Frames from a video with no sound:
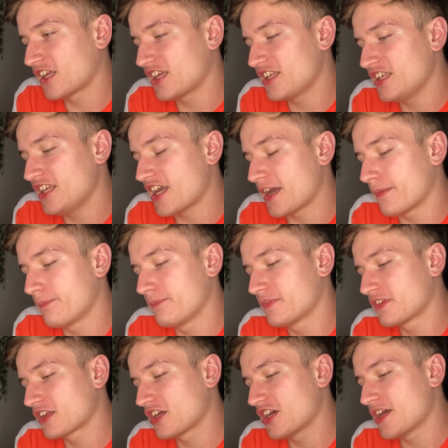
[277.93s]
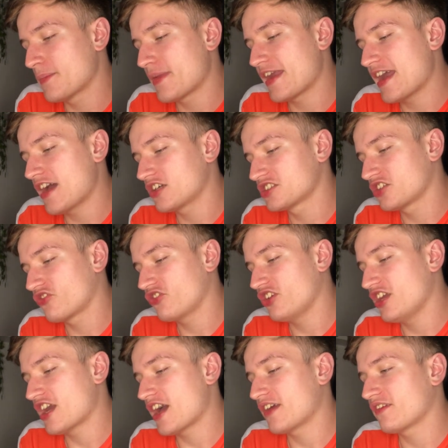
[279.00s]
yeah. Um, yeah, I shall see
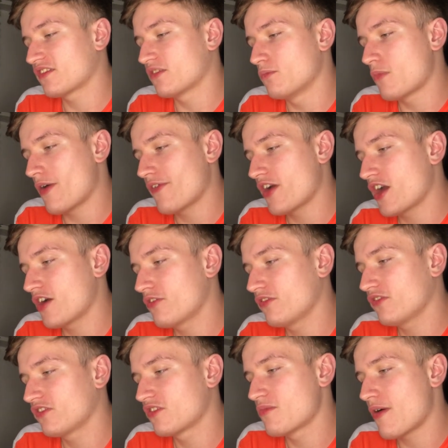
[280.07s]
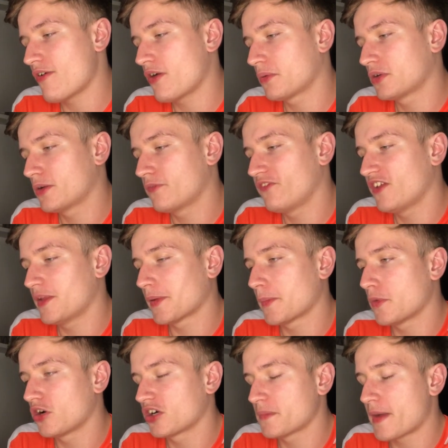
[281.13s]
you guys tomorrow. Tomorrow I'm going to film
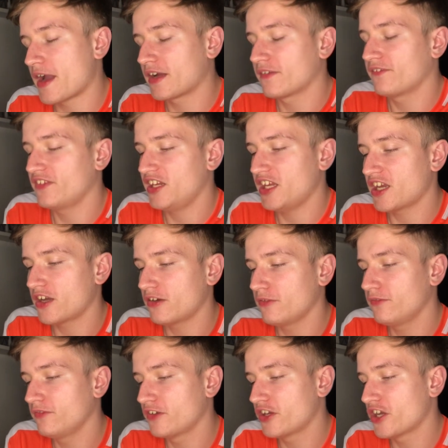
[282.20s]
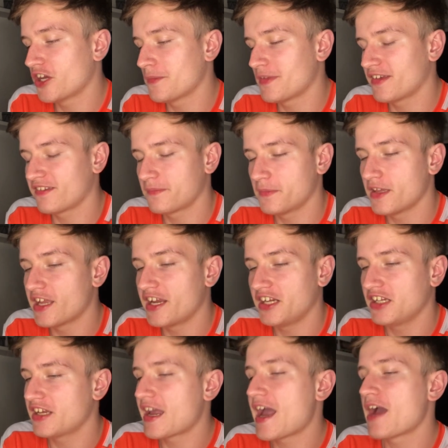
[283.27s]
a mukbang video um,
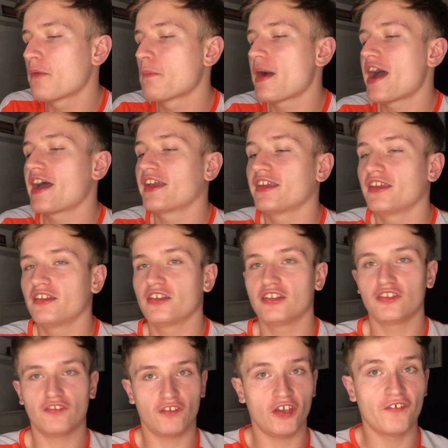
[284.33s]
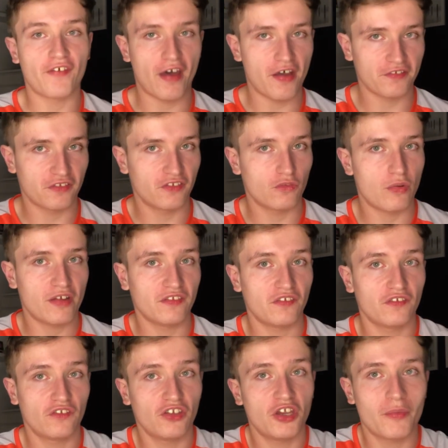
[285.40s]
explaining how my
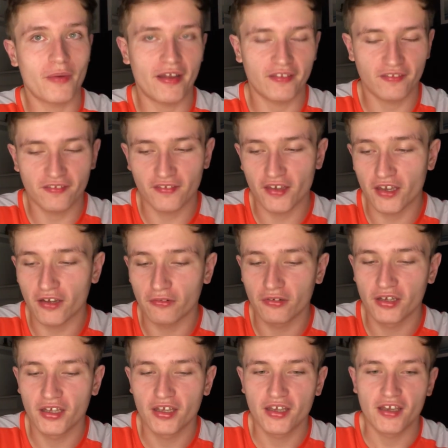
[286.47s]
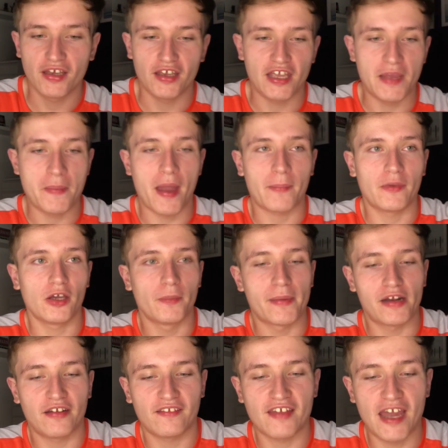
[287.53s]
2022 went, so it might be up
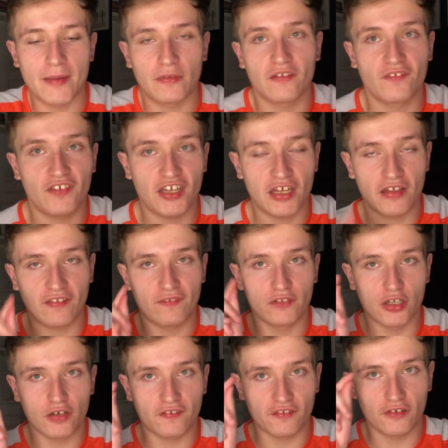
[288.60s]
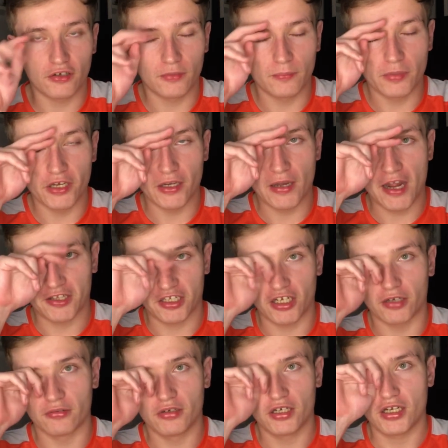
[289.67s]
by the time this video is vlogs up, but I don't
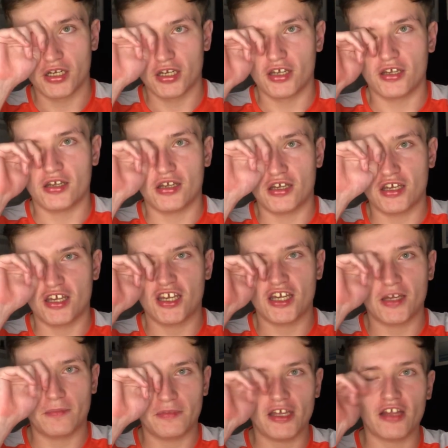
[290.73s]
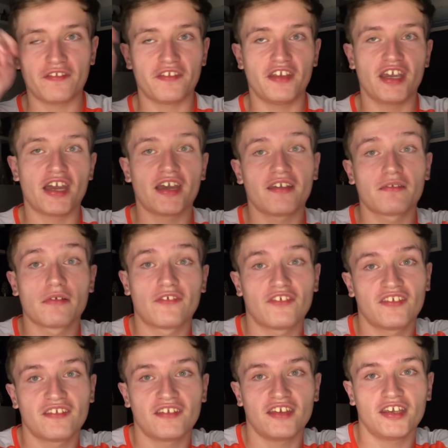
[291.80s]
know. Um, yeah, I'll see you guys whenever I
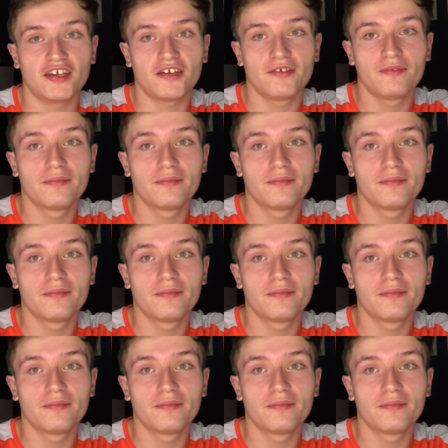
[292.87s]
see you.